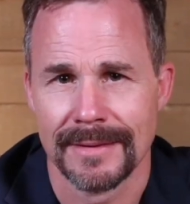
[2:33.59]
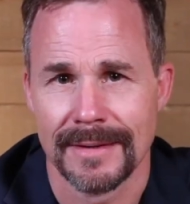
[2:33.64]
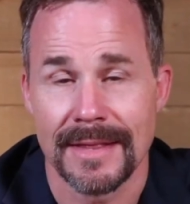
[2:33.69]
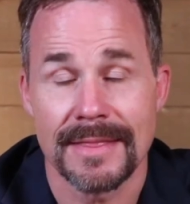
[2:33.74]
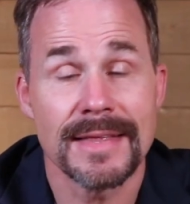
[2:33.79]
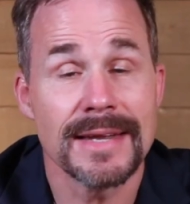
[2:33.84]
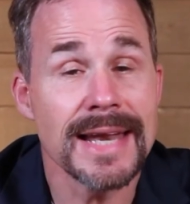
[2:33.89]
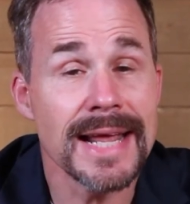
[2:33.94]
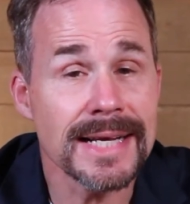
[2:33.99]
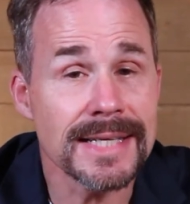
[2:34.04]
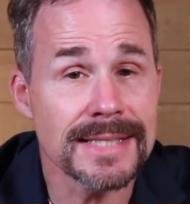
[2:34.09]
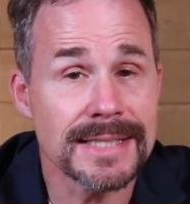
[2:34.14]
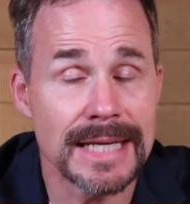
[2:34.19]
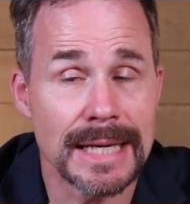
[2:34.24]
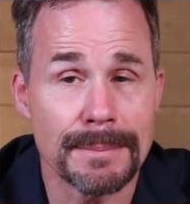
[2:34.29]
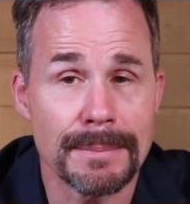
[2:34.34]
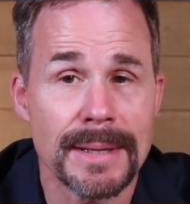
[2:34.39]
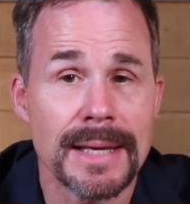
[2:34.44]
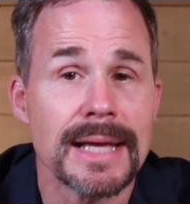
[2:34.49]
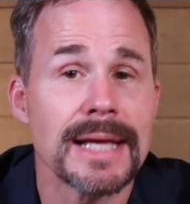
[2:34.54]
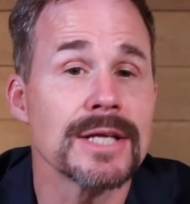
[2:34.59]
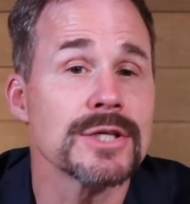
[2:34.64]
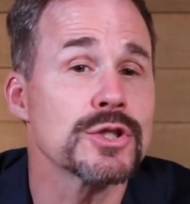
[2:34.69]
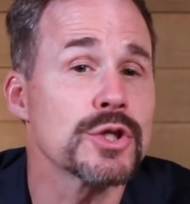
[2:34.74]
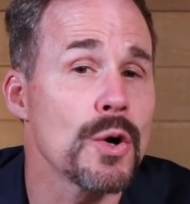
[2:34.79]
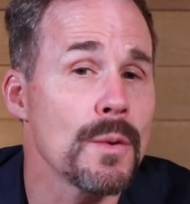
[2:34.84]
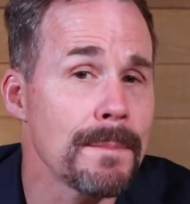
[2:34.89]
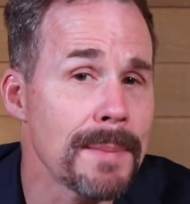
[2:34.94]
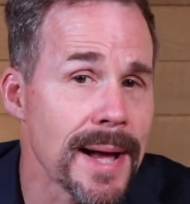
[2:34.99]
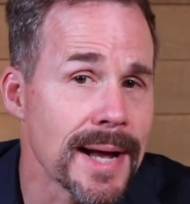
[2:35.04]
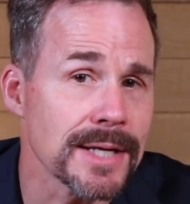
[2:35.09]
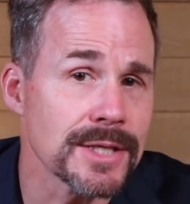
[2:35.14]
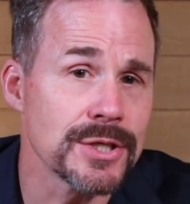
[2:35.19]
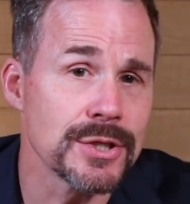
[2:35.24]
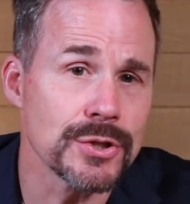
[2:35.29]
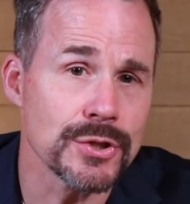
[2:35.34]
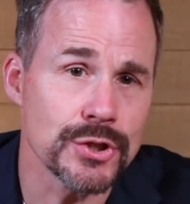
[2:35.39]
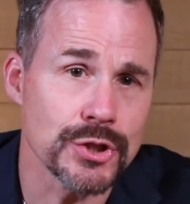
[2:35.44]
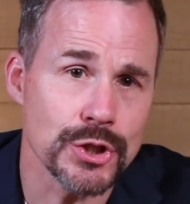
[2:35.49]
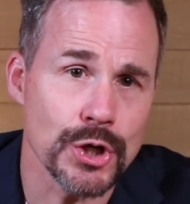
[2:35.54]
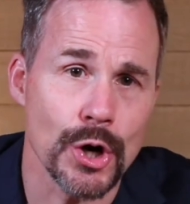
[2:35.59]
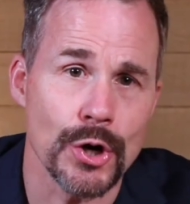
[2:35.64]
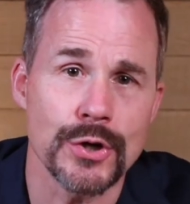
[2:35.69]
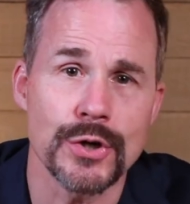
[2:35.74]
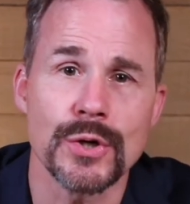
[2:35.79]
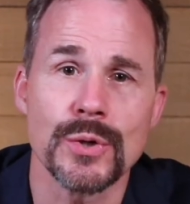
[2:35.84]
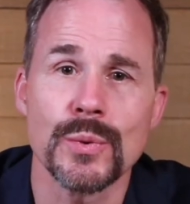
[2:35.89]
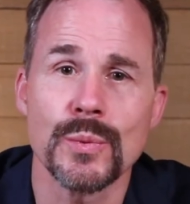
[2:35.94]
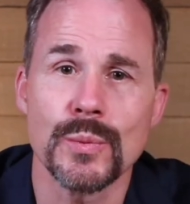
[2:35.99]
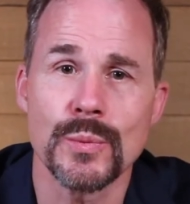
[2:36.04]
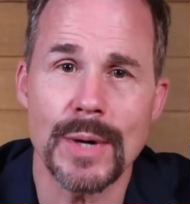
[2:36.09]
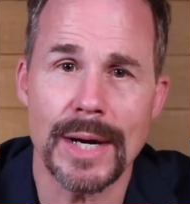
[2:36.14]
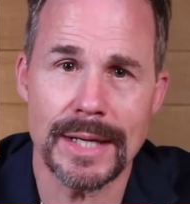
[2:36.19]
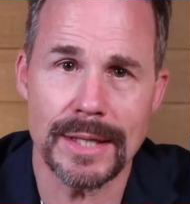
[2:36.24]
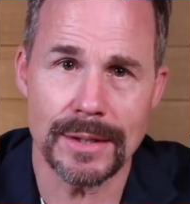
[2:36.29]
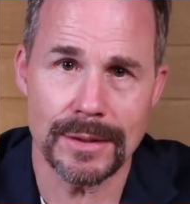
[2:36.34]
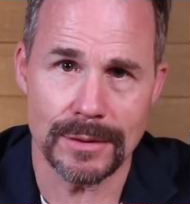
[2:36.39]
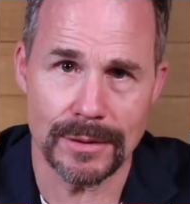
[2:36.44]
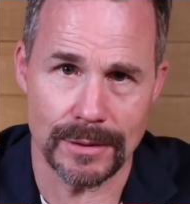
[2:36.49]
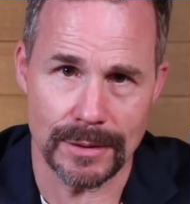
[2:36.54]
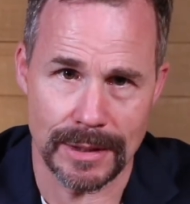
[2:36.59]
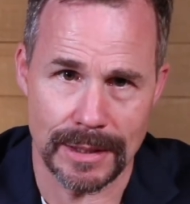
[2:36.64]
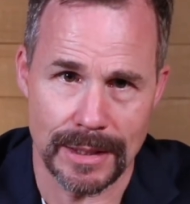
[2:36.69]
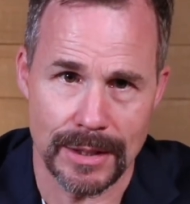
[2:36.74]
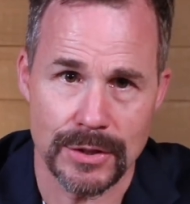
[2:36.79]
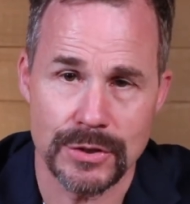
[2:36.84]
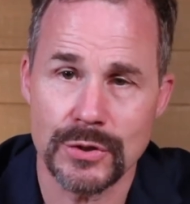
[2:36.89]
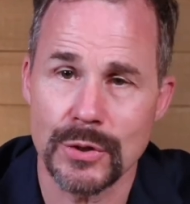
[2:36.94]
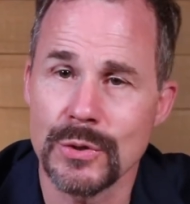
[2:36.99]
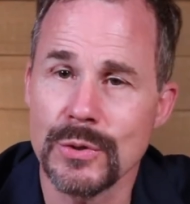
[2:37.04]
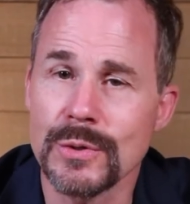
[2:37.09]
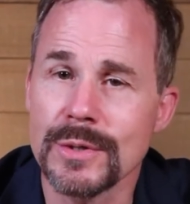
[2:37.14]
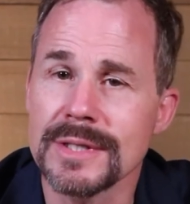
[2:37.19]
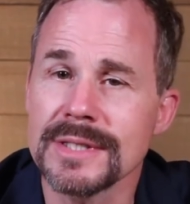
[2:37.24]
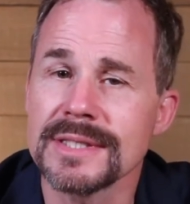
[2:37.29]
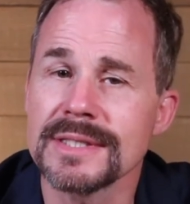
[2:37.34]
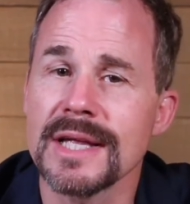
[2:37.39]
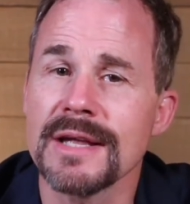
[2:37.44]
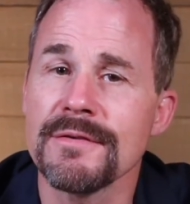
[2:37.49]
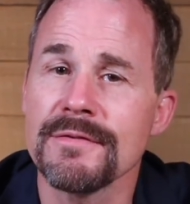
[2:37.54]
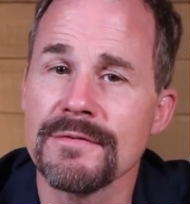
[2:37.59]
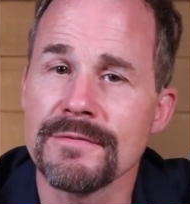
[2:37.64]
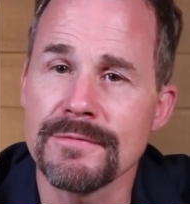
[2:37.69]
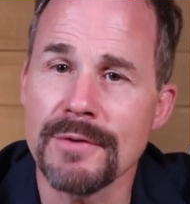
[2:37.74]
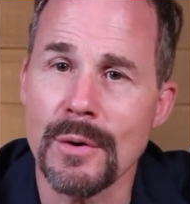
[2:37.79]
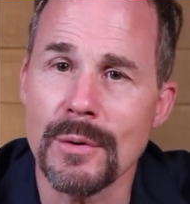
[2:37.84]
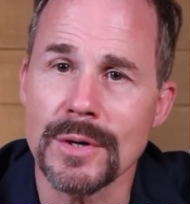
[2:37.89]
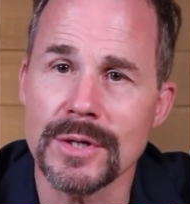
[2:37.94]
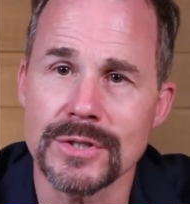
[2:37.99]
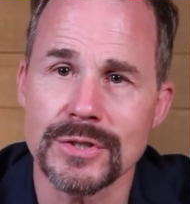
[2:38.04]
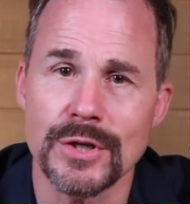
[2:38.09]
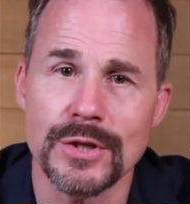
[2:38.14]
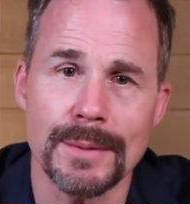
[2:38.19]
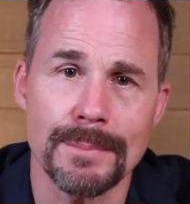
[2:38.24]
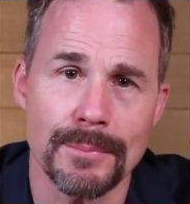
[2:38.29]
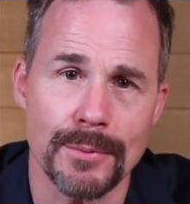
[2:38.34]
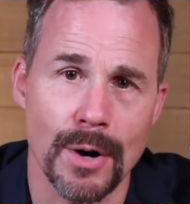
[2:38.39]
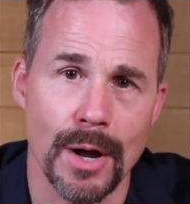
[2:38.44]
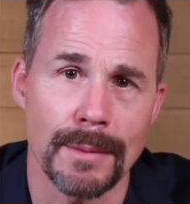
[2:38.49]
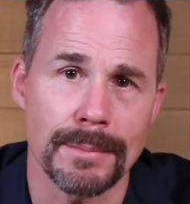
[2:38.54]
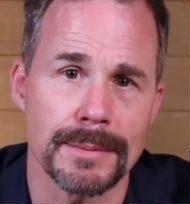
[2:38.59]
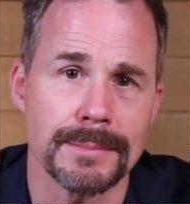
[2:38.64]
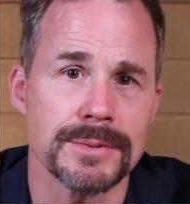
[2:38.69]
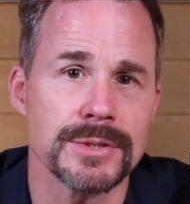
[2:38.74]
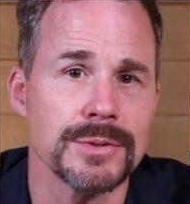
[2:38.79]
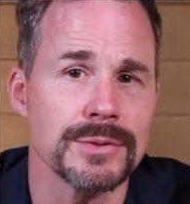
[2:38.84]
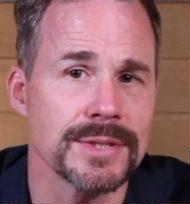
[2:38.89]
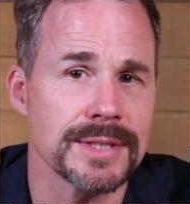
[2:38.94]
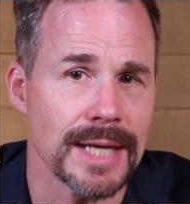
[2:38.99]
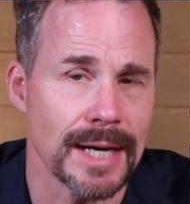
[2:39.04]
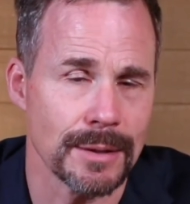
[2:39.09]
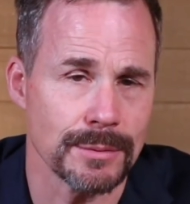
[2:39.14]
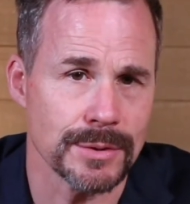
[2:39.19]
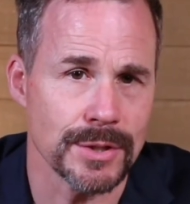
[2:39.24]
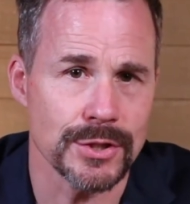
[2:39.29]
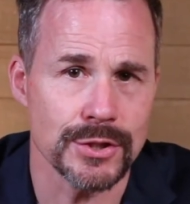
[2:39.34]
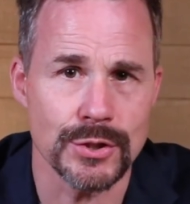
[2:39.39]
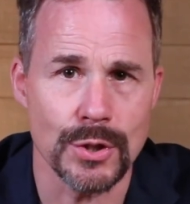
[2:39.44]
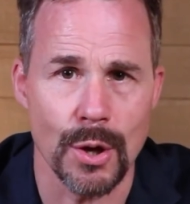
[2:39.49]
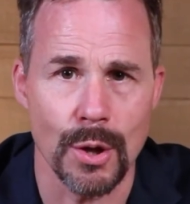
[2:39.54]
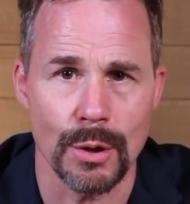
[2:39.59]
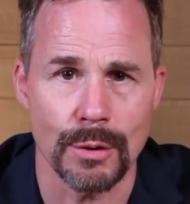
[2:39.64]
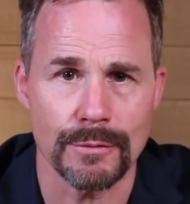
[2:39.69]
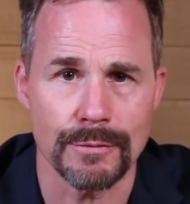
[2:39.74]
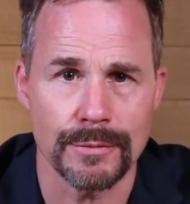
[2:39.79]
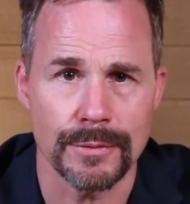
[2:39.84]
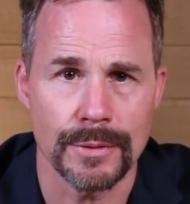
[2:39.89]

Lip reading: The next tip is go back to your charter regularly so you can stay focused on the problems you set out to solve.